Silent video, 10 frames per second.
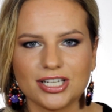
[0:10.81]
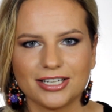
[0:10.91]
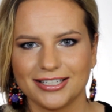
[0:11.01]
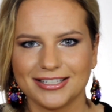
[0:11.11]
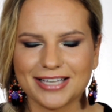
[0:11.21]

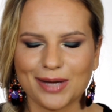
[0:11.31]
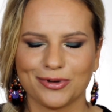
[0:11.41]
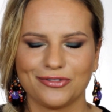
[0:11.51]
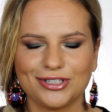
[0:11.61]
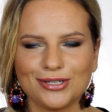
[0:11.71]
watching these
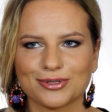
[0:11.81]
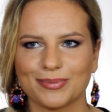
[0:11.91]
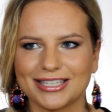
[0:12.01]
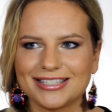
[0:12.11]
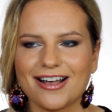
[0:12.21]
type of
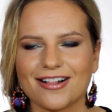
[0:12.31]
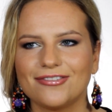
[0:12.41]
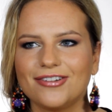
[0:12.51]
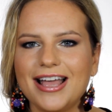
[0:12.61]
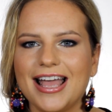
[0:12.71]
videos
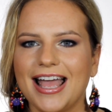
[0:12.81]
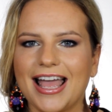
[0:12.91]
myself.